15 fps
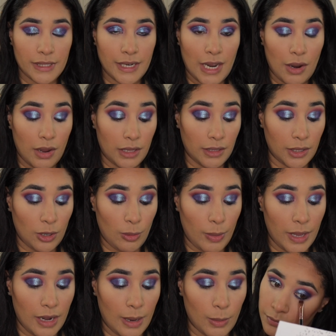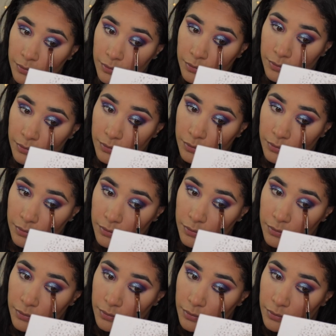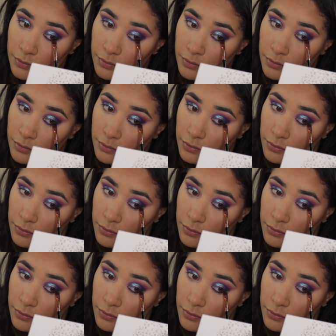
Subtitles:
it out a little bit. I'm going to apply more of the Gem